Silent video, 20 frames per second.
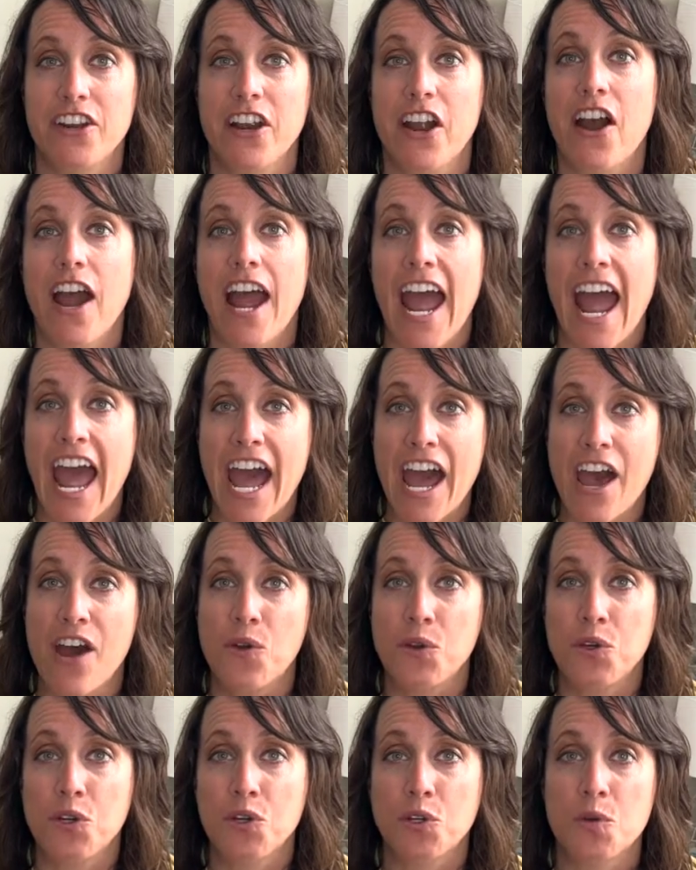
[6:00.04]
out how
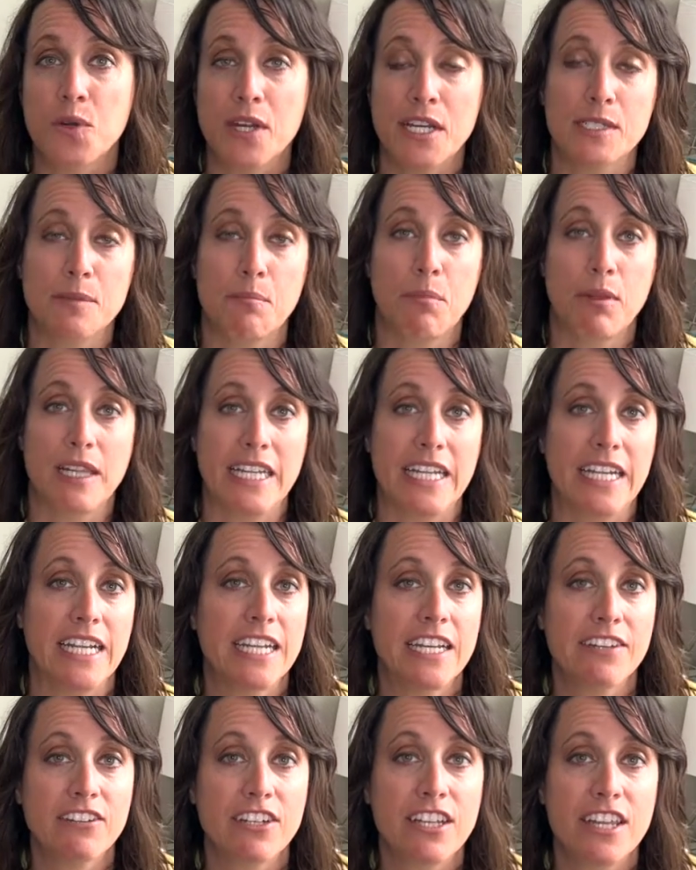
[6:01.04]
you're going to plan
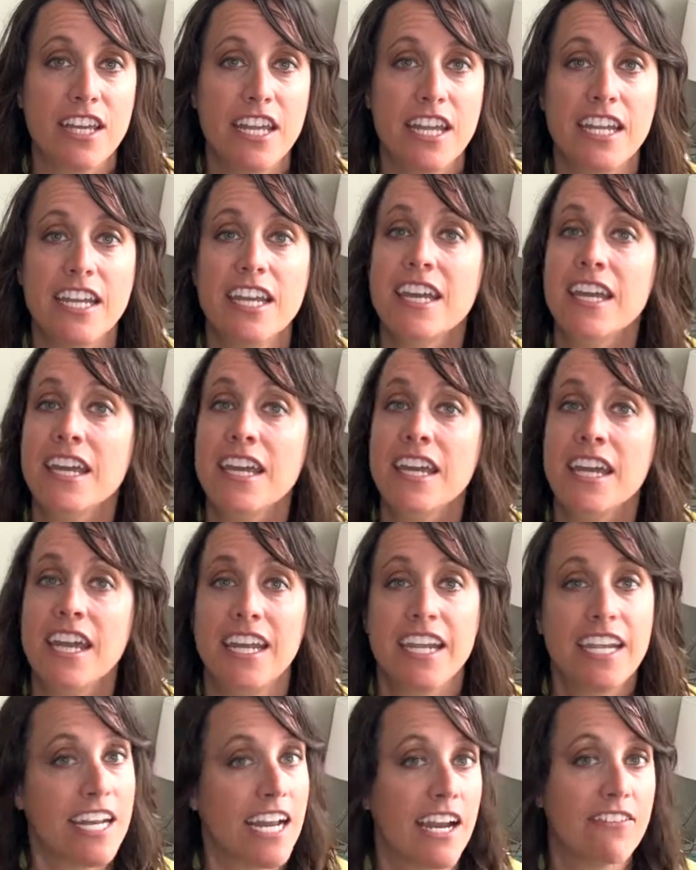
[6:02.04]
everything and
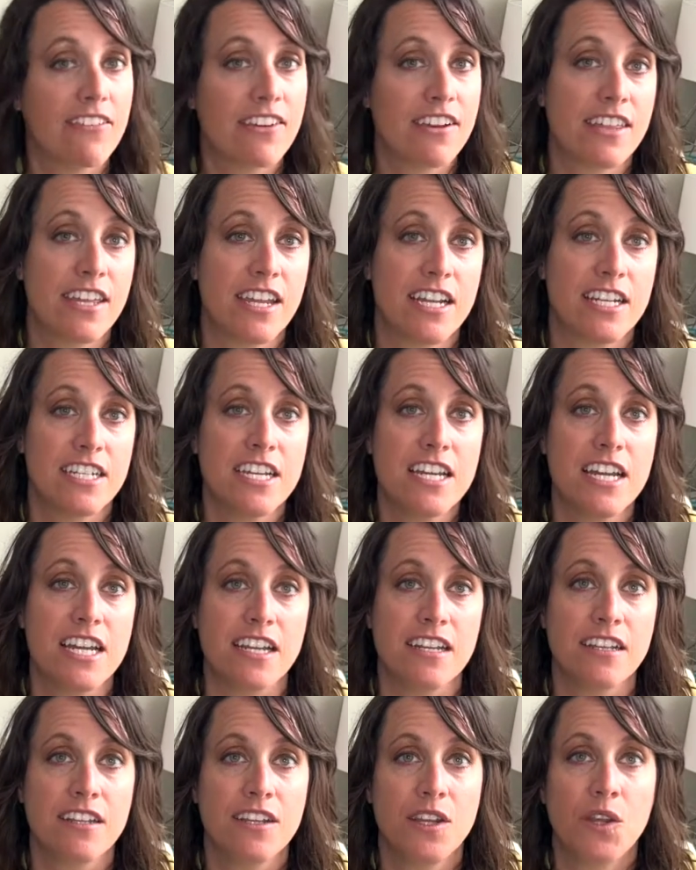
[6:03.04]
get everything
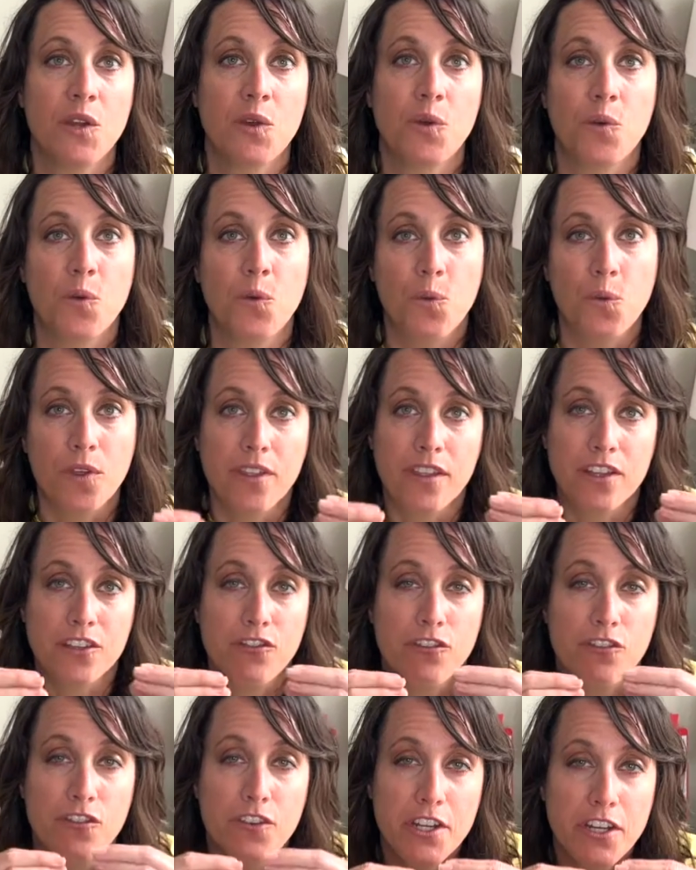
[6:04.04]
done with a
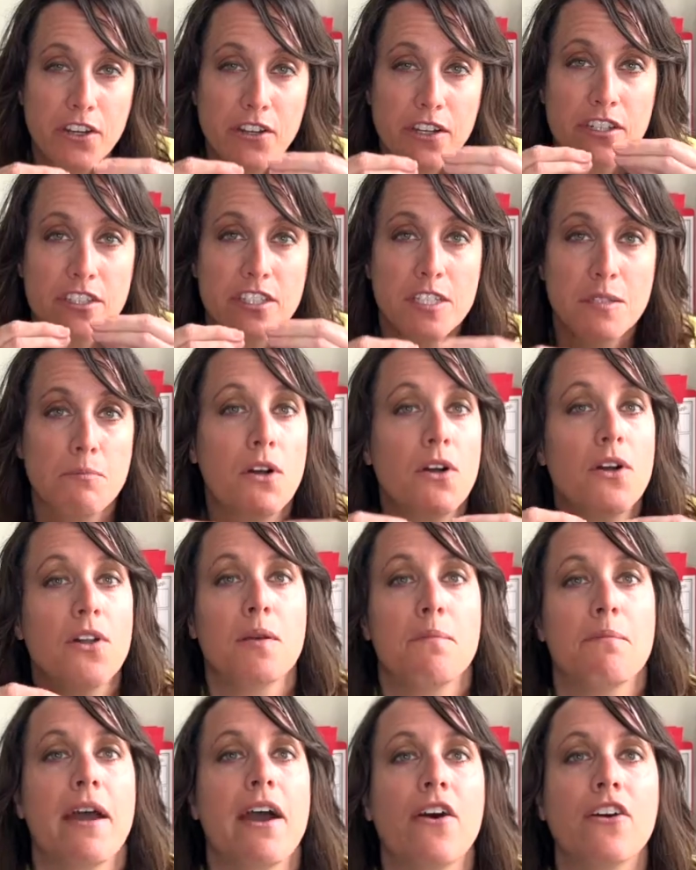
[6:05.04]
very small
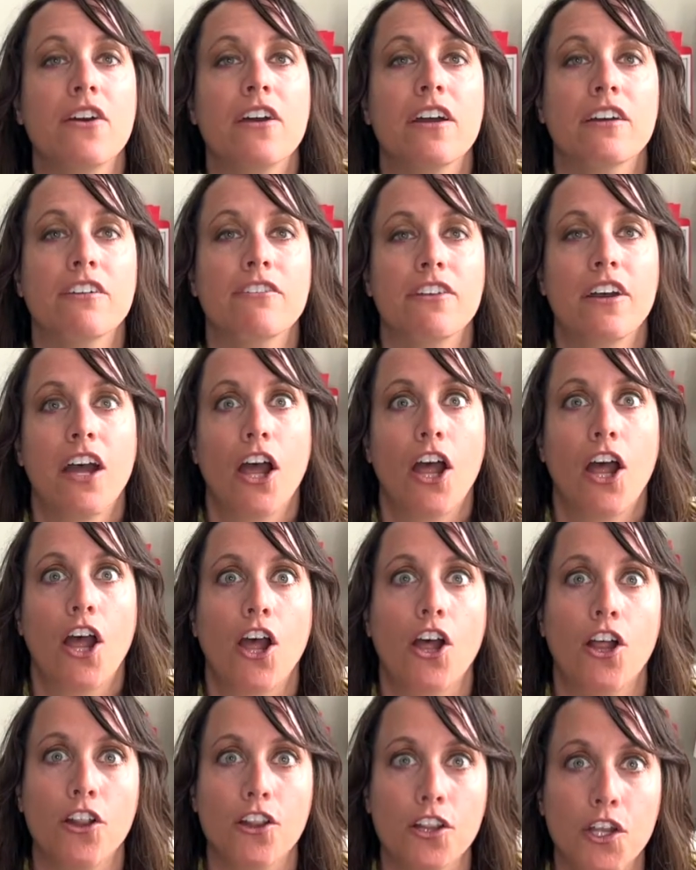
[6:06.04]
amount of
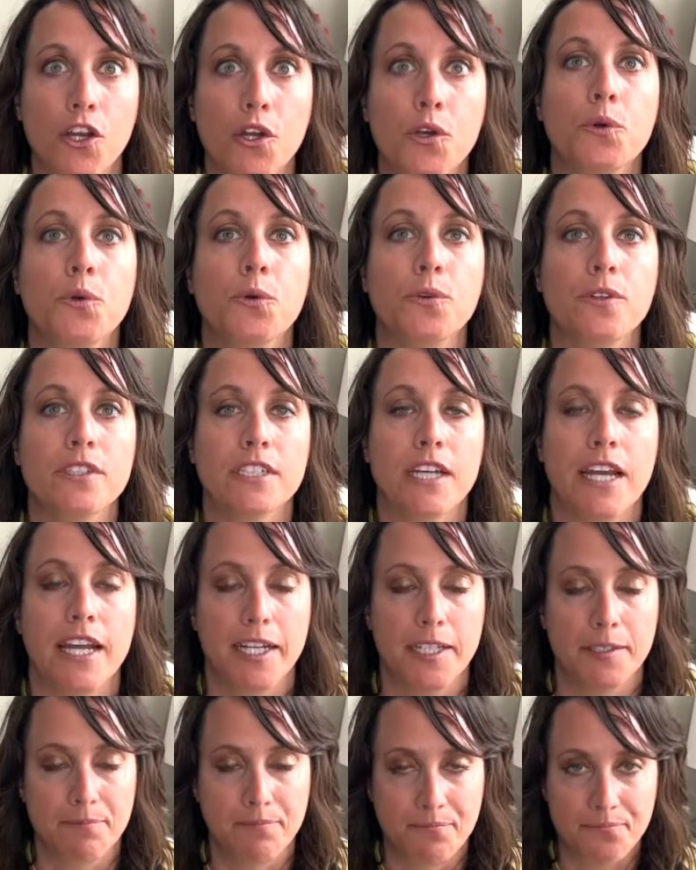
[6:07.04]
alone
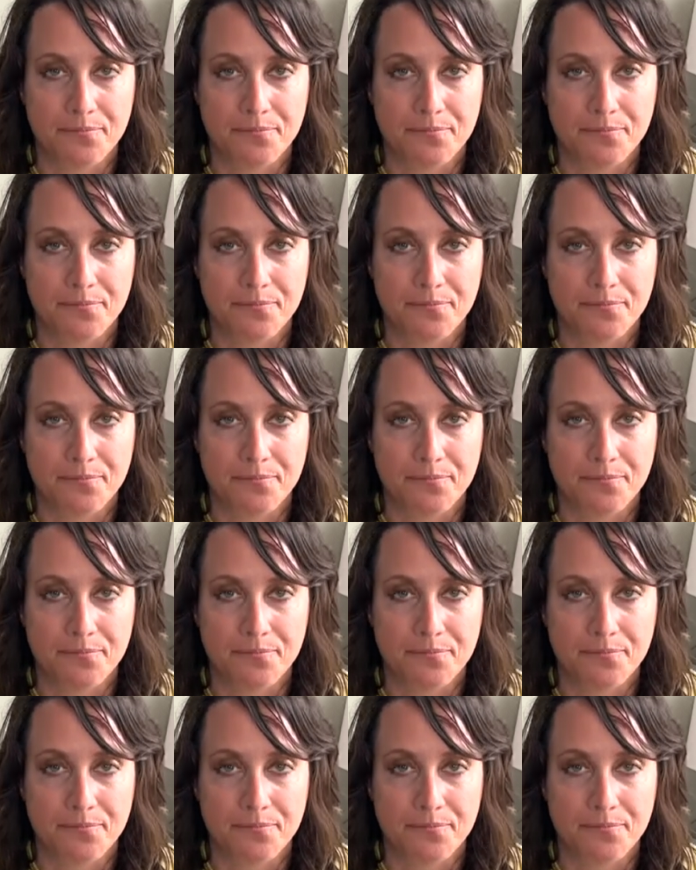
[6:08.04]
time.